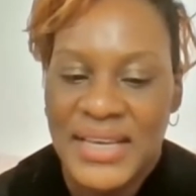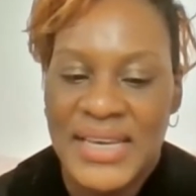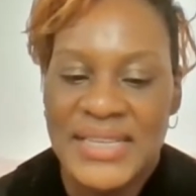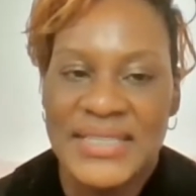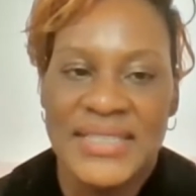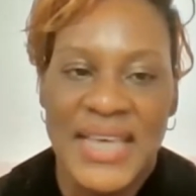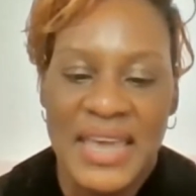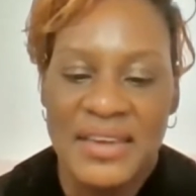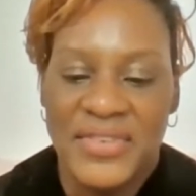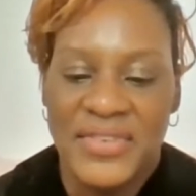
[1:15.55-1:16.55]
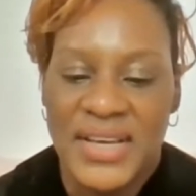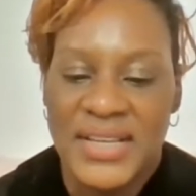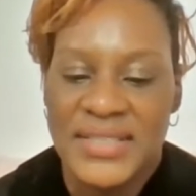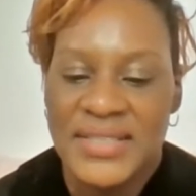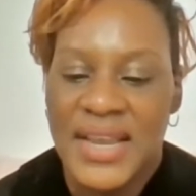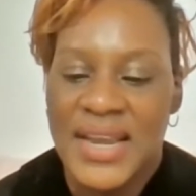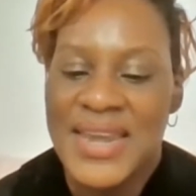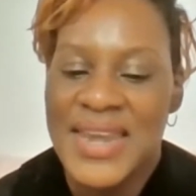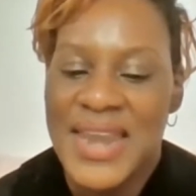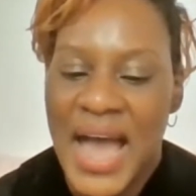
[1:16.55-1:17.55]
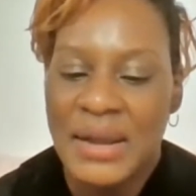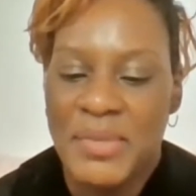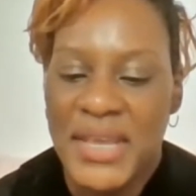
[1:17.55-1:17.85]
he saved us not